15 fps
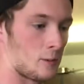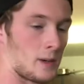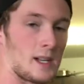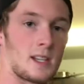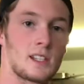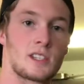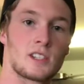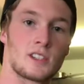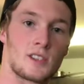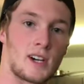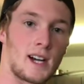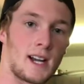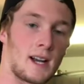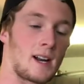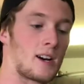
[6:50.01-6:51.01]
wheel is
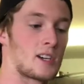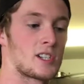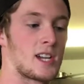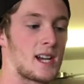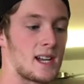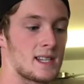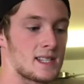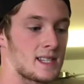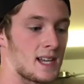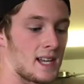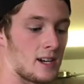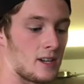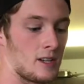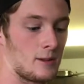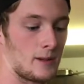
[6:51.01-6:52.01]
straight, our chain is
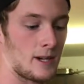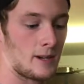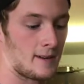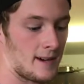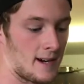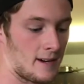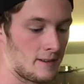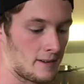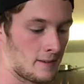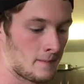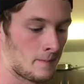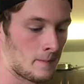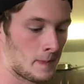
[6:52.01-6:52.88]
tight all the way around,